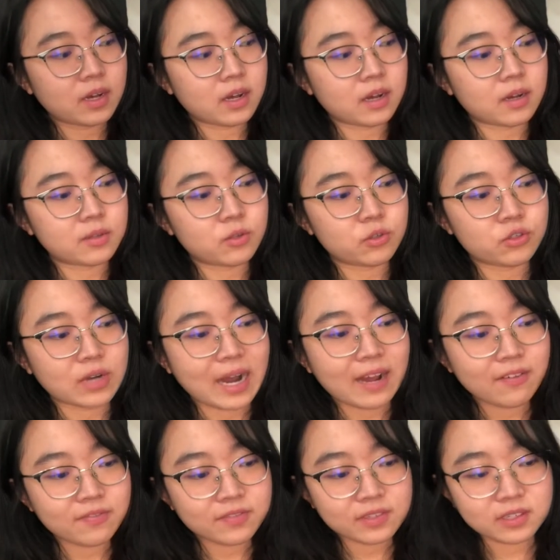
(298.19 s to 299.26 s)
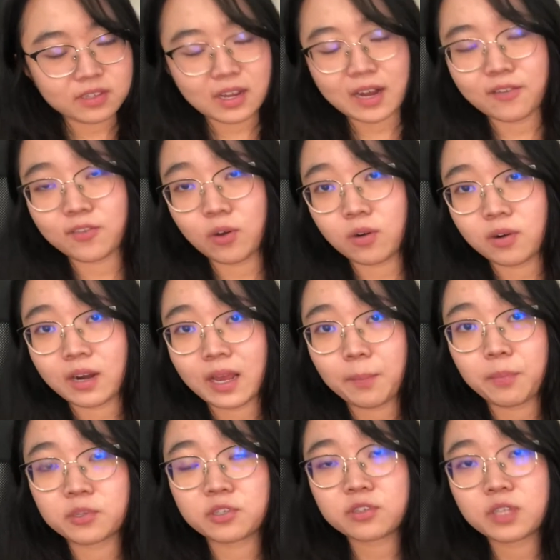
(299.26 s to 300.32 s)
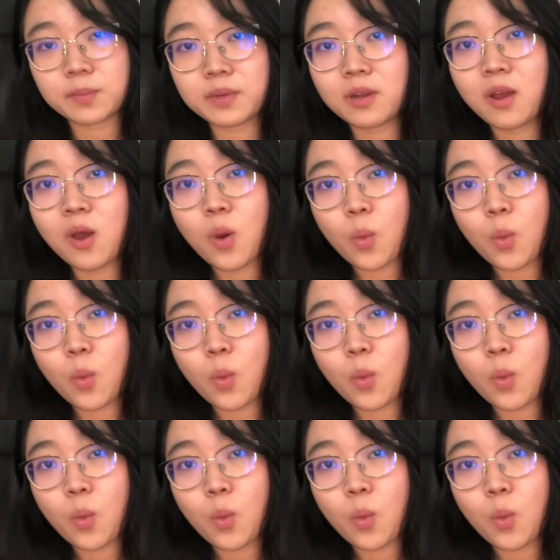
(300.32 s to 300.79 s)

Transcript: to draft kind of your personal statement,